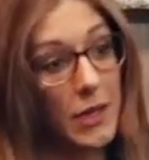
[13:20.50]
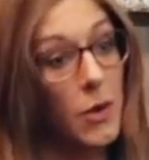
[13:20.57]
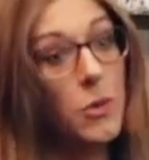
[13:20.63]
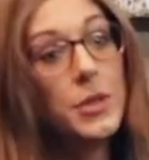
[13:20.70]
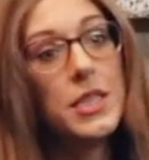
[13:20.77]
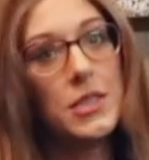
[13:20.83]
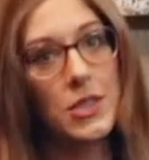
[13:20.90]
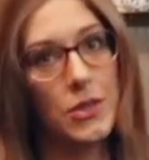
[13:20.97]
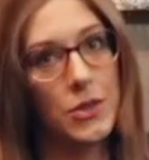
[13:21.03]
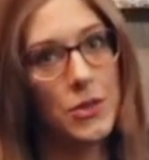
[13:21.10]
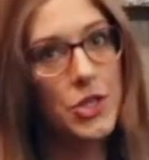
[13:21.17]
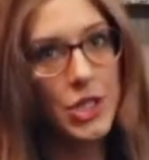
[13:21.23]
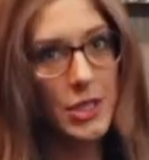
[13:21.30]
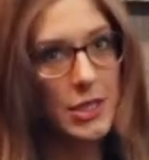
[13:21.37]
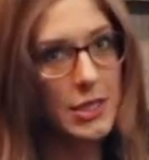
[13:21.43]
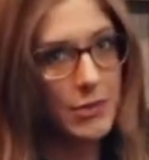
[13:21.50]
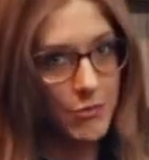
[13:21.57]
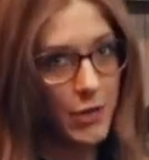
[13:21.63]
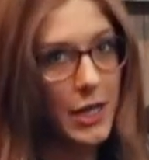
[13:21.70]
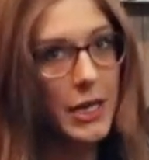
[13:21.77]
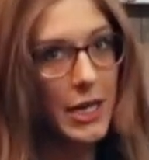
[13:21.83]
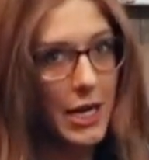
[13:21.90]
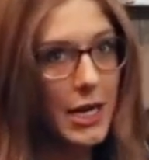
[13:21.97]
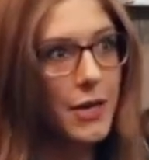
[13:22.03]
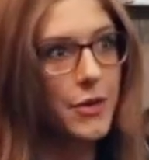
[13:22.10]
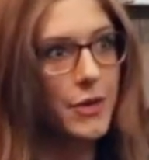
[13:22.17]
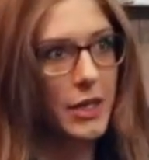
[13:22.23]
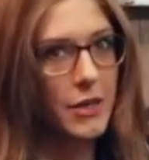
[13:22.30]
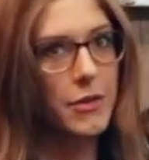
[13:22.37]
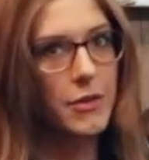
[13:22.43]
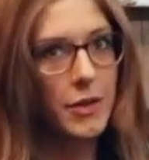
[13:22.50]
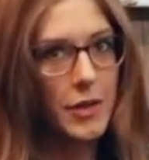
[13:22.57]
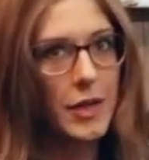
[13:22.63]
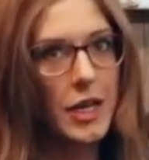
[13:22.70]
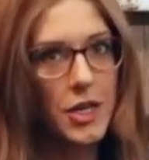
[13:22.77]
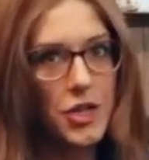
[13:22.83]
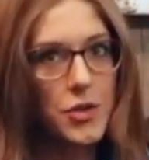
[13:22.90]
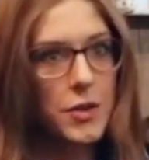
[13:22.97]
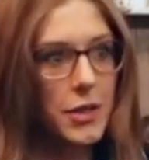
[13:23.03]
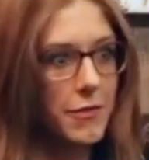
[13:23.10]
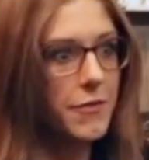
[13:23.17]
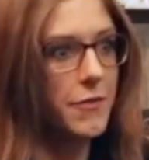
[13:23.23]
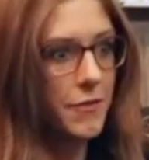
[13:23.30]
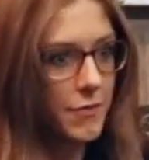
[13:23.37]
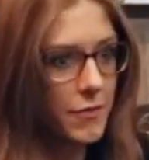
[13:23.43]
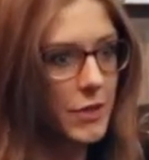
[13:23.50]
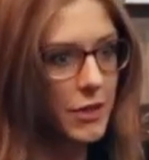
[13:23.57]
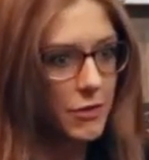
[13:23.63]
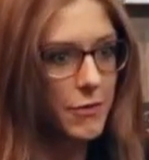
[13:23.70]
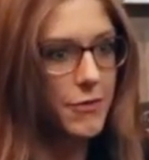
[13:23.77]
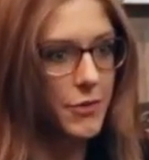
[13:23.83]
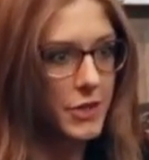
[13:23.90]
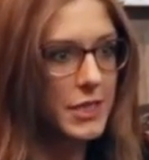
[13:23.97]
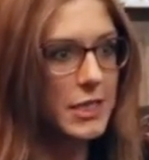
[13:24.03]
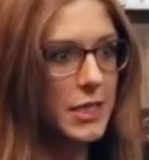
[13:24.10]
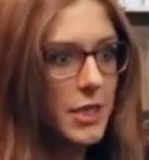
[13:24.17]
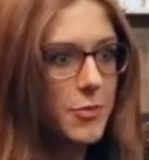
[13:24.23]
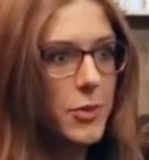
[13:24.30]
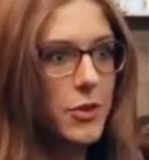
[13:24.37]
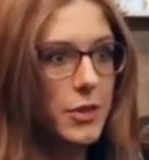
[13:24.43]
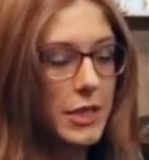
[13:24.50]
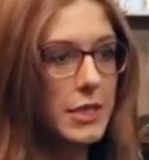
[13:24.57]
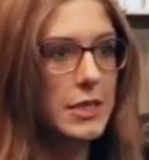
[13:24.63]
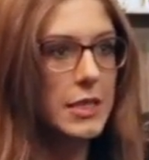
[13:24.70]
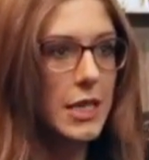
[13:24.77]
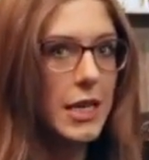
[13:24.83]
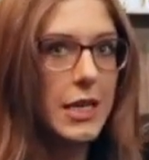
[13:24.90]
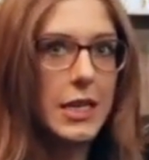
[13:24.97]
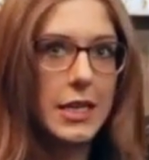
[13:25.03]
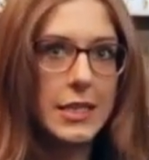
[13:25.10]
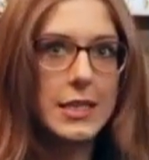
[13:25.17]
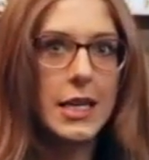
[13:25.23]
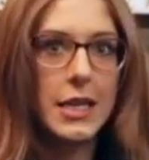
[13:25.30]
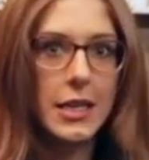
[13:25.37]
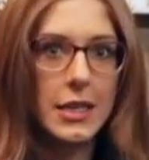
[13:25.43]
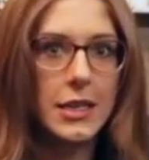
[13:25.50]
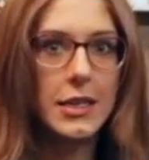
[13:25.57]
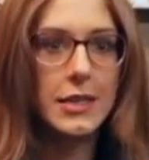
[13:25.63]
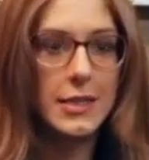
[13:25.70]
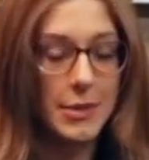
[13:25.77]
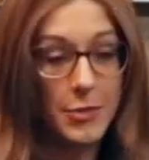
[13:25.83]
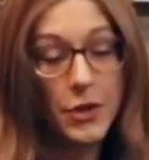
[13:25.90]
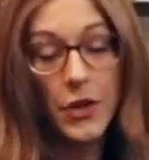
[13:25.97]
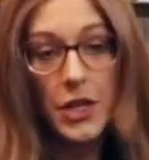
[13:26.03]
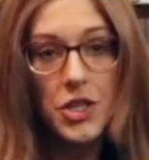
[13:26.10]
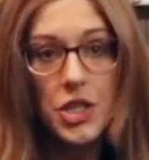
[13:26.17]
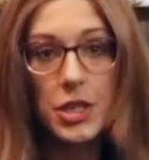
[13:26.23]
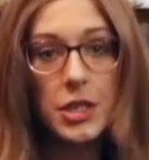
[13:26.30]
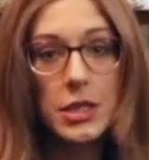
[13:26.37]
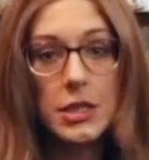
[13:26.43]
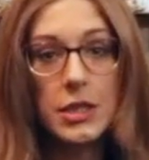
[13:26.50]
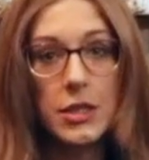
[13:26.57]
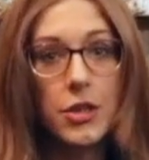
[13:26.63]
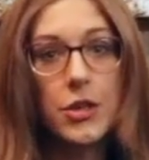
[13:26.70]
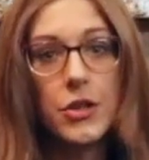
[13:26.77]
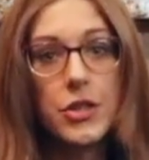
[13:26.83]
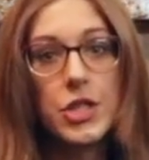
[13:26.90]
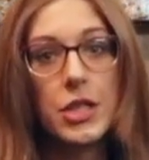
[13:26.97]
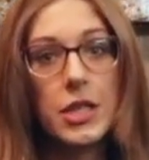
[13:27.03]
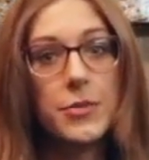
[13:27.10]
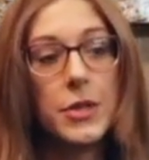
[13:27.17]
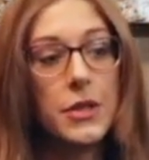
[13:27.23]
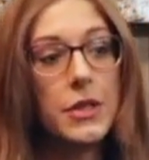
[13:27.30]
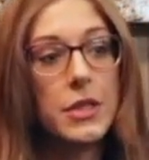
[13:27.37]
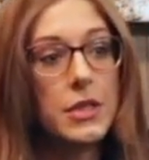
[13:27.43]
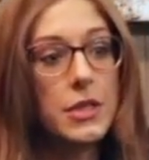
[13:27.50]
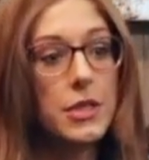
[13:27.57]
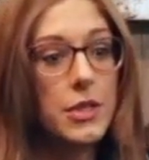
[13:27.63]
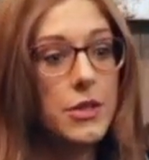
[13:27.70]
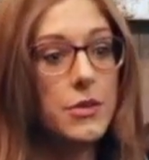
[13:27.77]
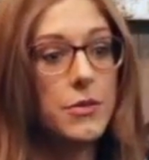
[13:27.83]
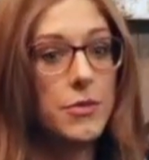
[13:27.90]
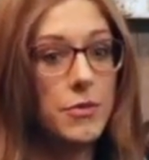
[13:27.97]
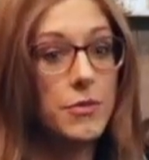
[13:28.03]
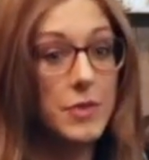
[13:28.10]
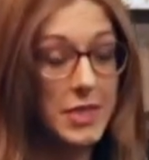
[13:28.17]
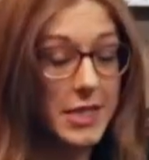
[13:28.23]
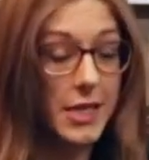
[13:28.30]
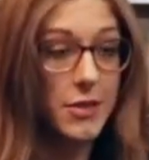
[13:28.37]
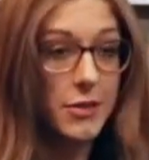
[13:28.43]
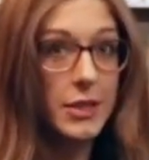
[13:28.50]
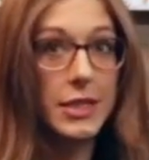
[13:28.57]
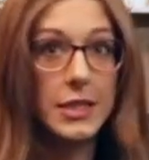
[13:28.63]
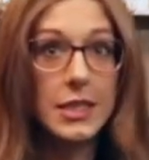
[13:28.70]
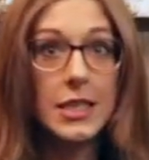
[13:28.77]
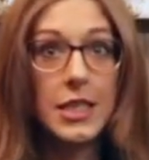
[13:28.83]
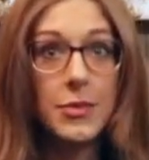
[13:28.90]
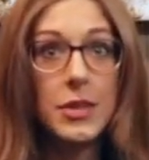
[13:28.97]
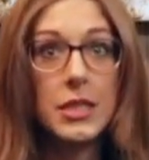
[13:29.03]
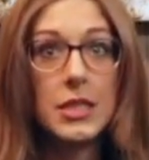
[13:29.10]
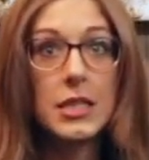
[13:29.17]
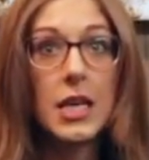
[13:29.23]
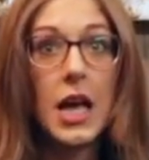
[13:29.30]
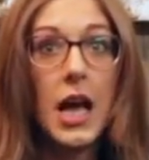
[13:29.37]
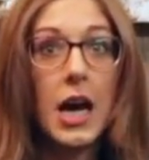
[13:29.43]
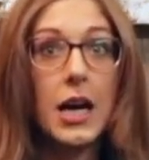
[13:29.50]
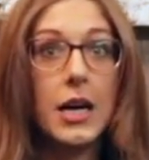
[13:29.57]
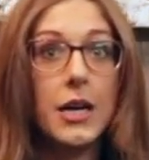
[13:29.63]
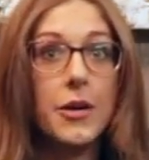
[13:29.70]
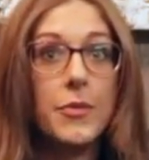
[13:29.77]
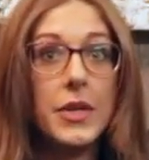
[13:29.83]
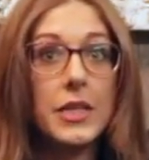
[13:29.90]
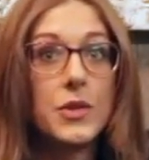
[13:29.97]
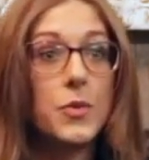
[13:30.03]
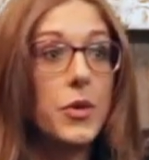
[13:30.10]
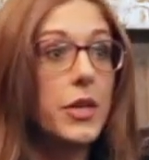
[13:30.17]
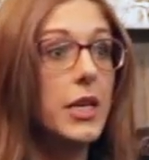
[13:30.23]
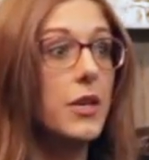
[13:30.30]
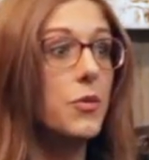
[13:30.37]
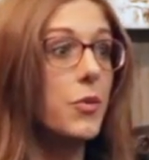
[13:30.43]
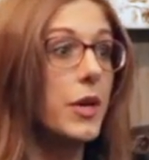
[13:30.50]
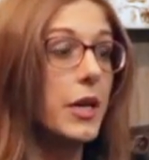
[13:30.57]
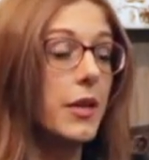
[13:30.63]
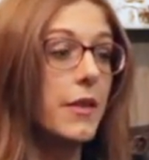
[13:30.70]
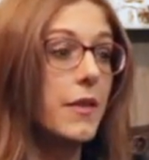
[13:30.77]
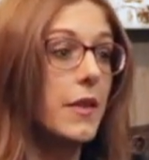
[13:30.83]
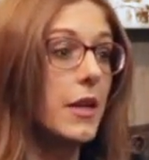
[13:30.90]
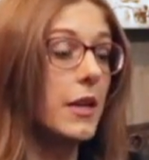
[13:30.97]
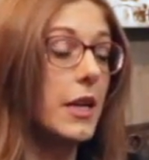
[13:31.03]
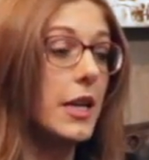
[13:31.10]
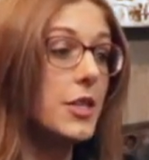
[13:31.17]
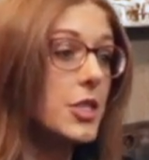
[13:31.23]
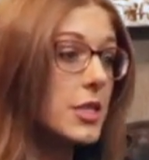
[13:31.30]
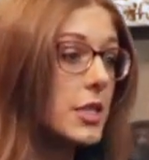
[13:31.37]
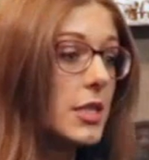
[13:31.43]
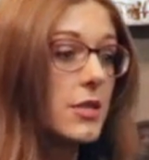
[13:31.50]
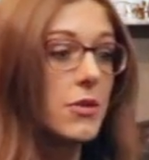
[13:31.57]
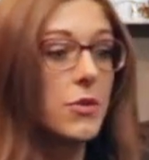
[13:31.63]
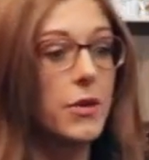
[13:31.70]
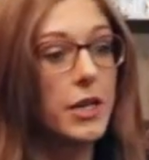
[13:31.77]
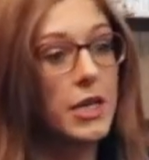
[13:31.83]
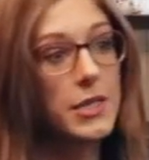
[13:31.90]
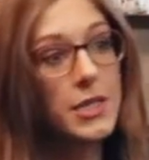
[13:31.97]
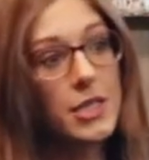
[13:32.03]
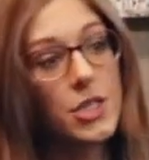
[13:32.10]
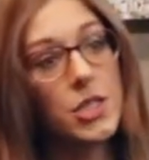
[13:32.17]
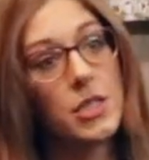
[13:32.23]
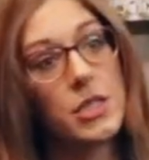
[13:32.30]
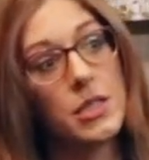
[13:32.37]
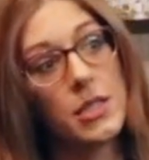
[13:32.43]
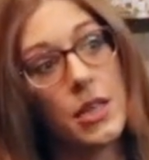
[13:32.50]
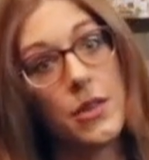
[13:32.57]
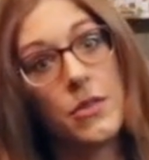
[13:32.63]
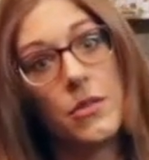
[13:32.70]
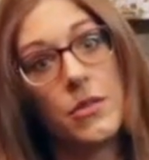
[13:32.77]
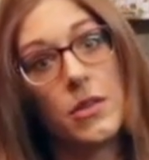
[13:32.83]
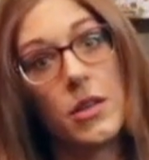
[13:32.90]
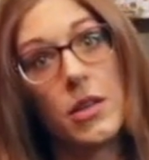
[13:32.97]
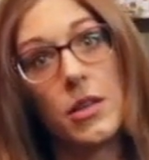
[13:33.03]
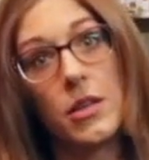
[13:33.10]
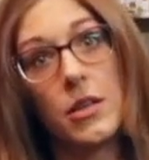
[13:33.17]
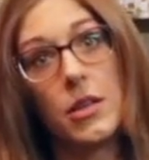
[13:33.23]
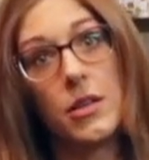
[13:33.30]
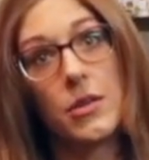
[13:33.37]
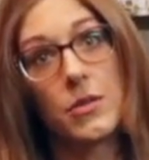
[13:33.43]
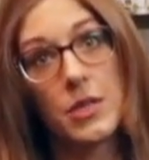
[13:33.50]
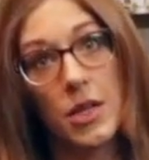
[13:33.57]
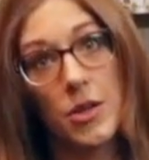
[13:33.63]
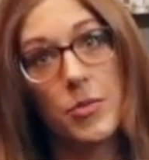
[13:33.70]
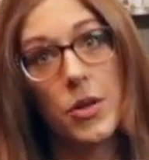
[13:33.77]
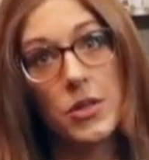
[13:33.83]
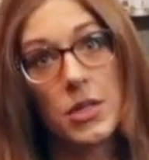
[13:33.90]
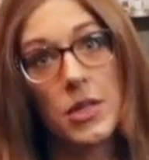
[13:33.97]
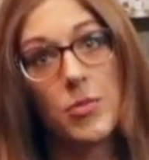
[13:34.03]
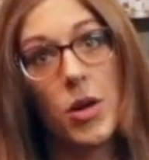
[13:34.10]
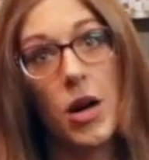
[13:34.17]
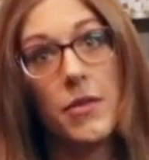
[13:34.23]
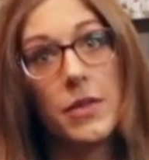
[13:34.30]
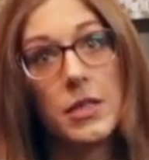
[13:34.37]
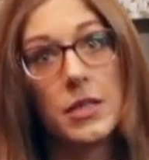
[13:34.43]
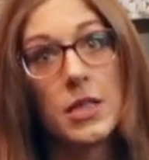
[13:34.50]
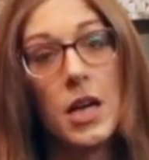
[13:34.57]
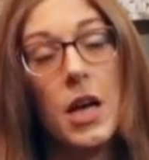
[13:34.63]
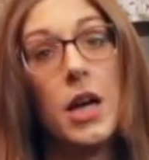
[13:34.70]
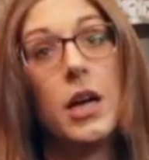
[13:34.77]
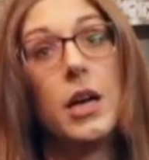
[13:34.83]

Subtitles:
only solutions right now that are actually foreseeable is immigration, is encouraging immigrants to settle in Timmins, is working with agencies and organizations in southern parts of the province